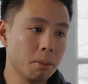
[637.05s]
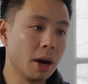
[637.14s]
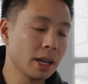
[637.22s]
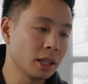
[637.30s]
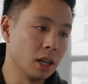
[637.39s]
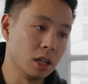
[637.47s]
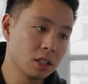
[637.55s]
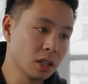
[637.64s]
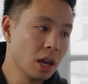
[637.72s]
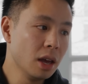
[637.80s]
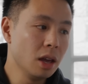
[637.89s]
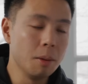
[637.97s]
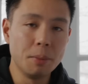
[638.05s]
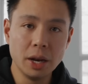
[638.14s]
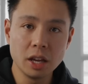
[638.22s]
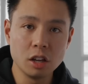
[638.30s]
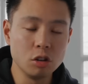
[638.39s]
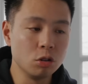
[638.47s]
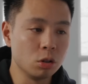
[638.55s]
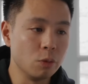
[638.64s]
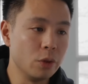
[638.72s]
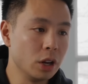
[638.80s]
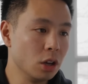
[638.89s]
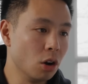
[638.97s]
in my case, embedding a
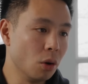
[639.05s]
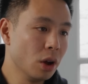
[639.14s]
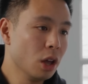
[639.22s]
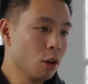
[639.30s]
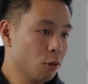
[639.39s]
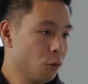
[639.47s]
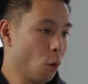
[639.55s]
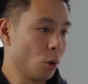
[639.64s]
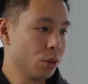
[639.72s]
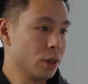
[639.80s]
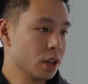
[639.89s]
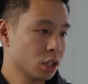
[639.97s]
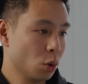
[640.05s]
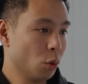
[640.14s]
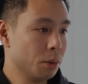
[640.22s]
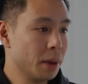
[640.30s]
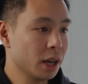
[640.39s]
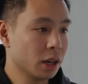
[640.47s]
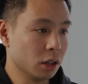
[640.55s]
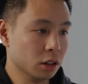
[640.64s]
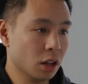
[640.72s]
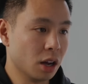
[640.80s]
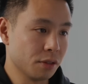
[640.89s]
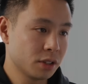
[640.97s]
YouTube video for this would make a
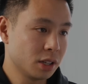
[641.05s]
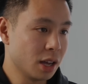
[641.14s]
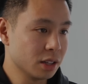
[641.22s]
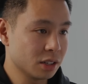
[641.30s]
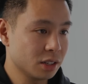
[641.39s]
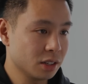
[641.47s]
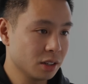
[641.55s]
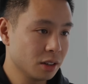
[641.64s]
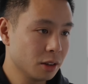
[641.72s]
lot of sense.